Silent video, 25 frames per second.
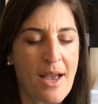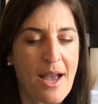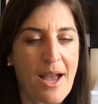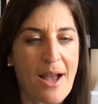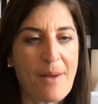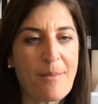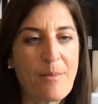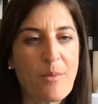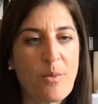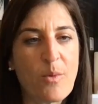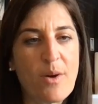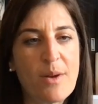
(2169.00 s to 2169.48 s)

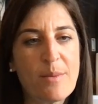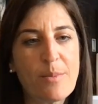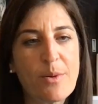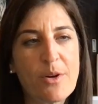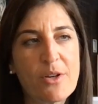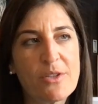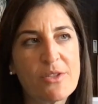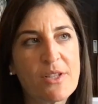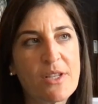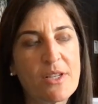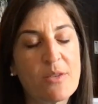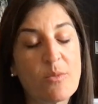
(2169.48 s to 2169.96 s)
One
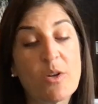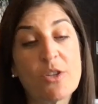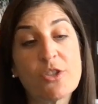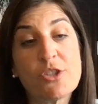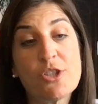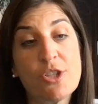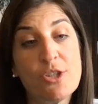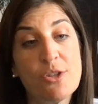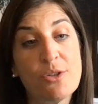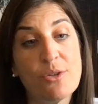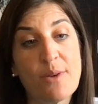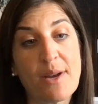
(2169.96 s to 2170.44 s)
person, well,
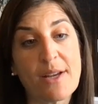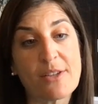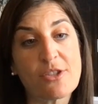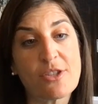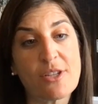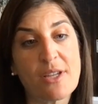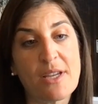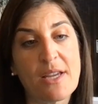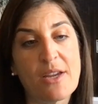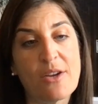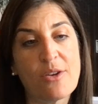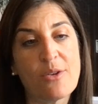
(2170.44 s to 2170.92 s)
two
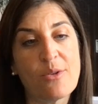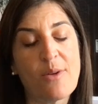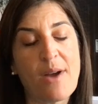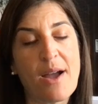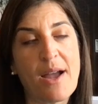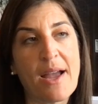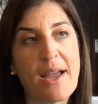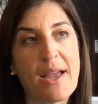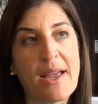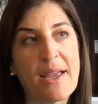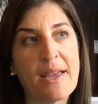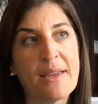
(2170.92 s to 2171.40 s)
actually, who
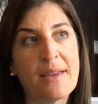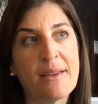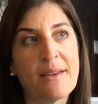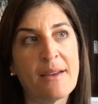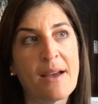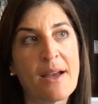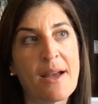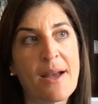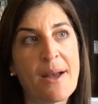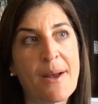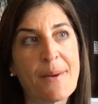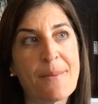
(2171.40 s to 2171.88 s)
I
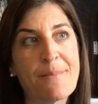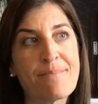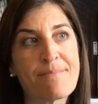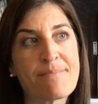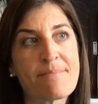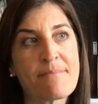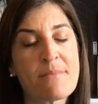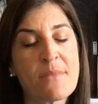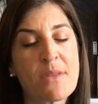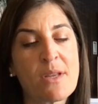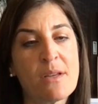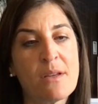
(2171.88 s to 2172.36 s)

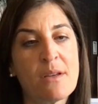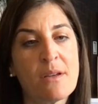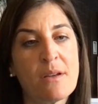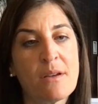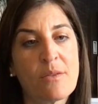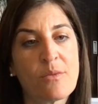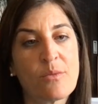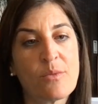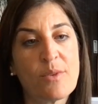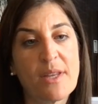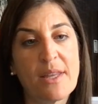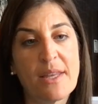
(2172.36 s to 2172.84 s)

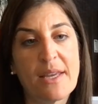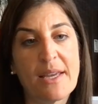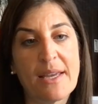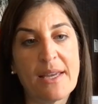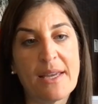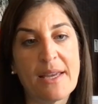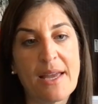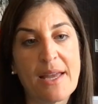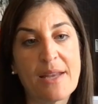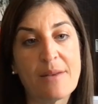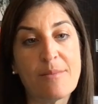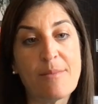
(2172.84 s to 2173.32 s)

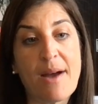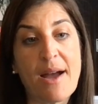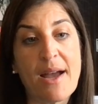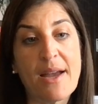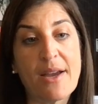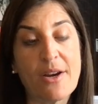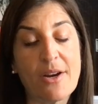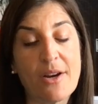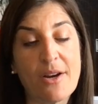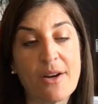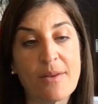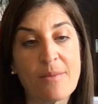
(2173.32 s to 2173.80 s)
really
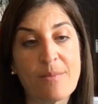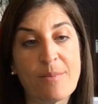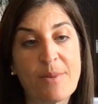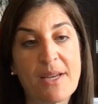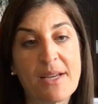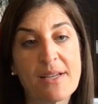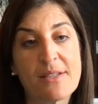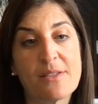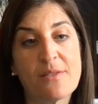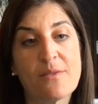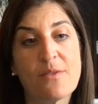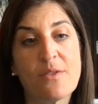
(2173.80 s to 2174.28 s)
admire
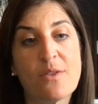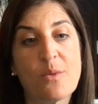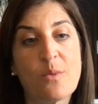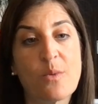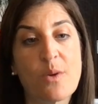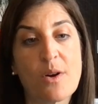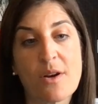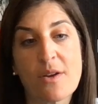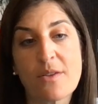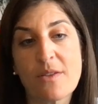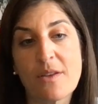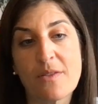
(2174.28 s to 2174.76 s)
because of the
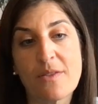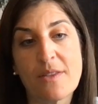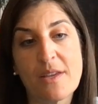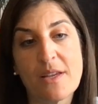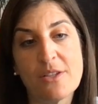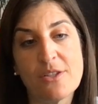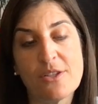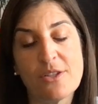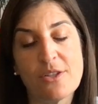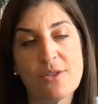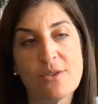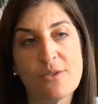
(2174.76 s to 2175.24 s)
work that they
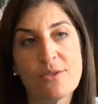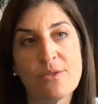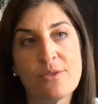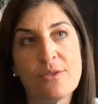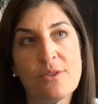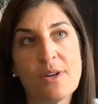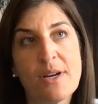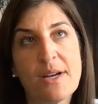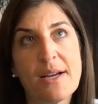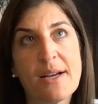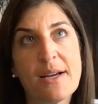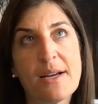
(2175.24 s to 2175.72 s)
do
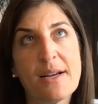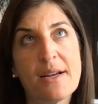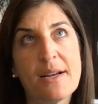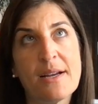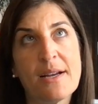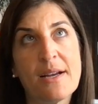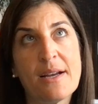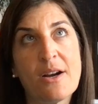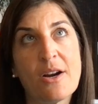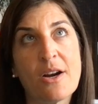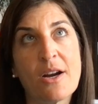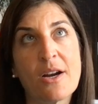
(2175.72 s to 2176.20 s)

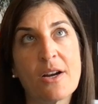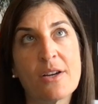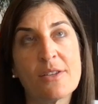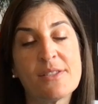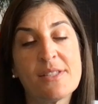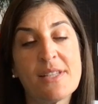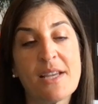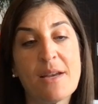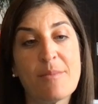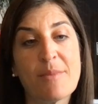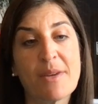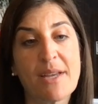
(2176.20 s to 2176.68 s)
are
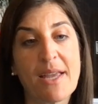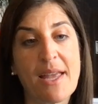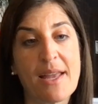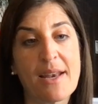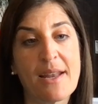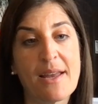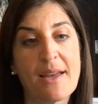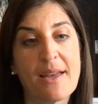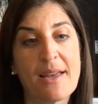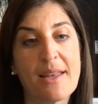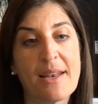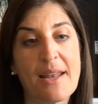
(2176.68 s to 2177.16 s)
Sam
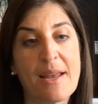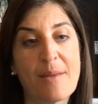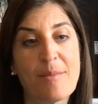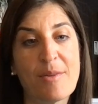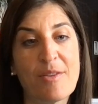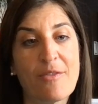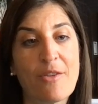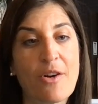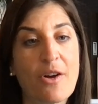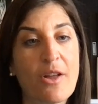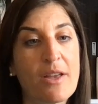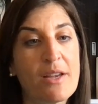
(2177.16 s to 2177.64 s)
McKenna and Amy
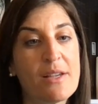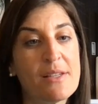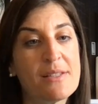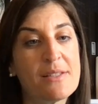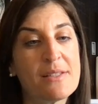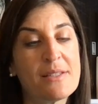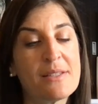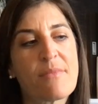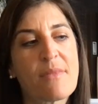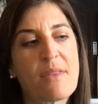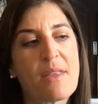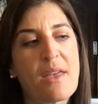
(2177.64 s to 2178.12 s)

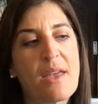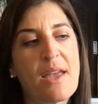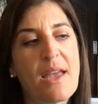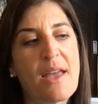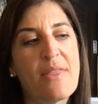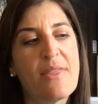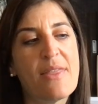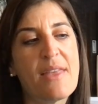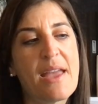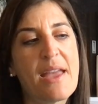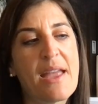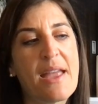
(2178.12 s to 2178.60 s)
Vollis.
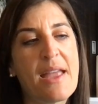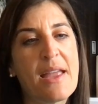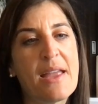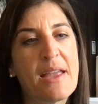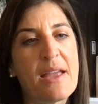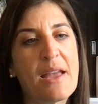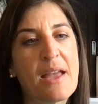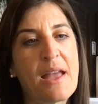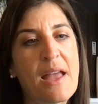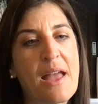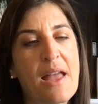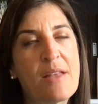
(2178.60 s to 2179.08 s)

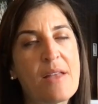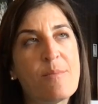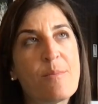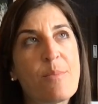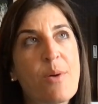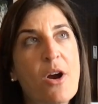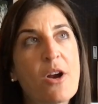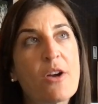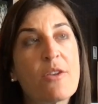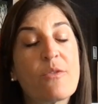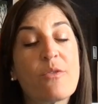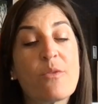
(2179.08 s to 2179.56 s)
And
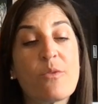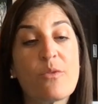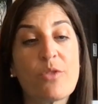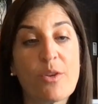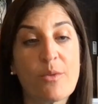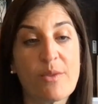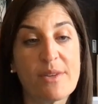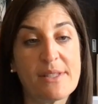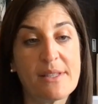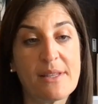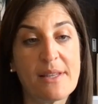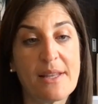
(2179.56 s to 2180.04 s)
part of the
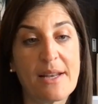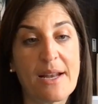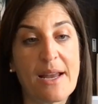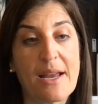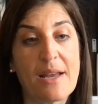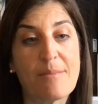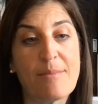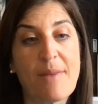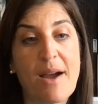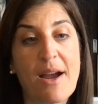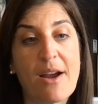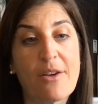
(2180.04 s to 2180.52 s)
reason that I
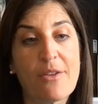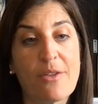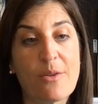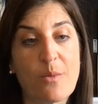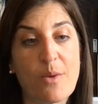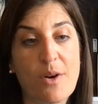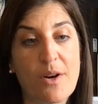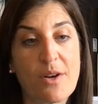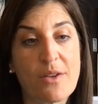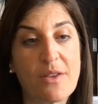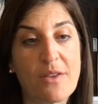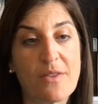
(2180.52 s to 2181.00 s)
admire the
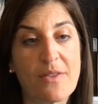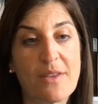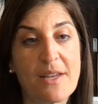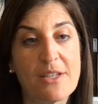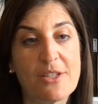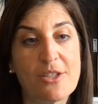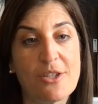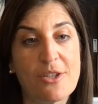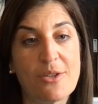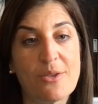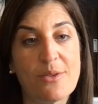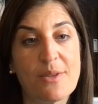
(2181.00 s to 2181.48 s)
work that they
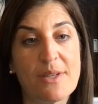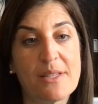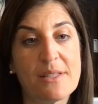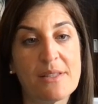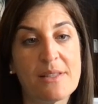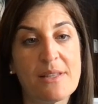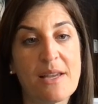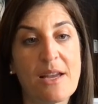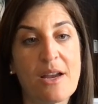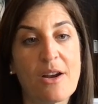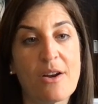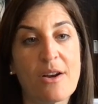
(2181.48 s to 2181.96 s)
do is
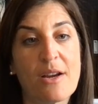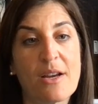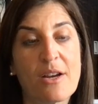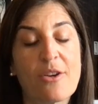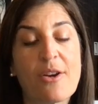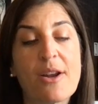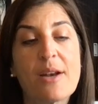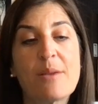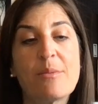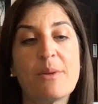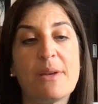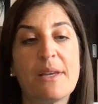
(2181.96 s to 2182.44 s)
they are
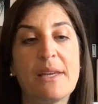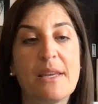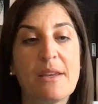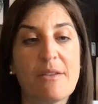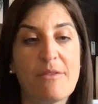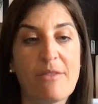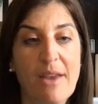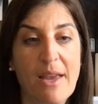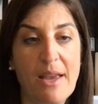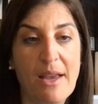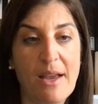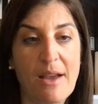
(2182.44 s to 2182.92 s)
incredibly
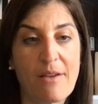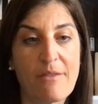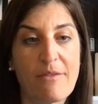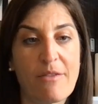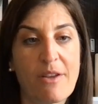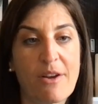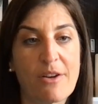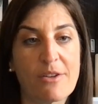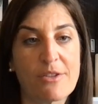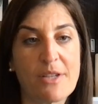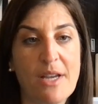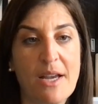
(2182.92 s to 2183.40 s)
giving of
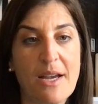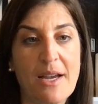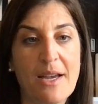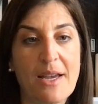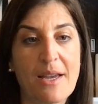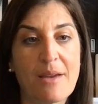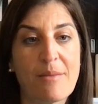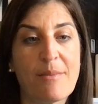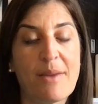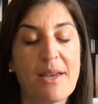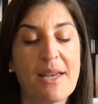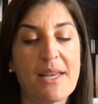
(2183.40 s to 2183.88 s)
their
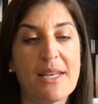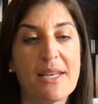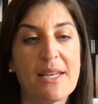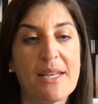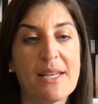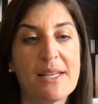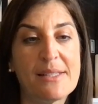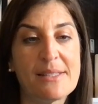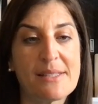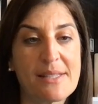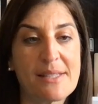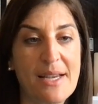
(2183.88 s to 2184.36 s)
time and
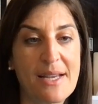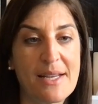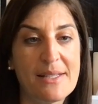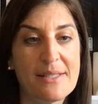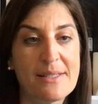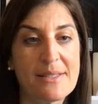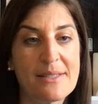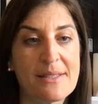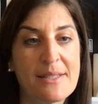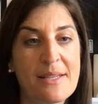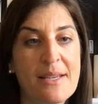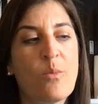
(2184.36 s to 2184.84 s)

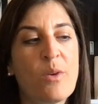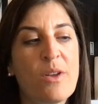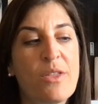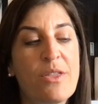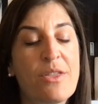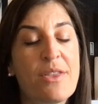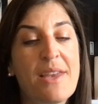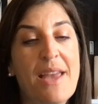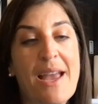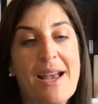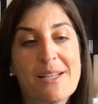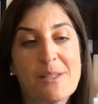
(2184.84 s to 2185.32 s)
insights with
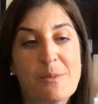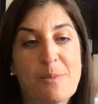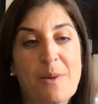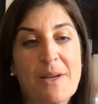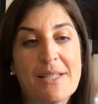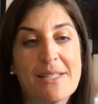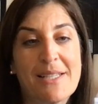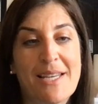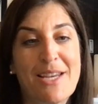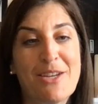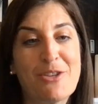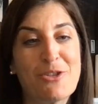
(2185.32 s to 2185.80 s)
no
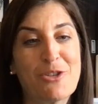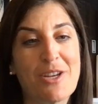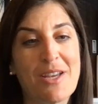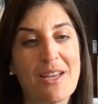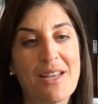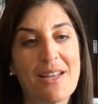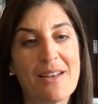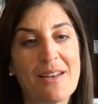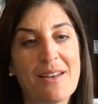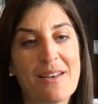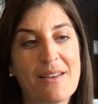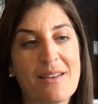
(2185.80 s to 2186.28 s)

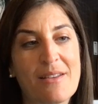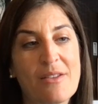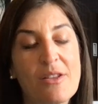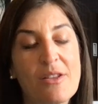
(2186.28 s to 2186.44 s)
expectation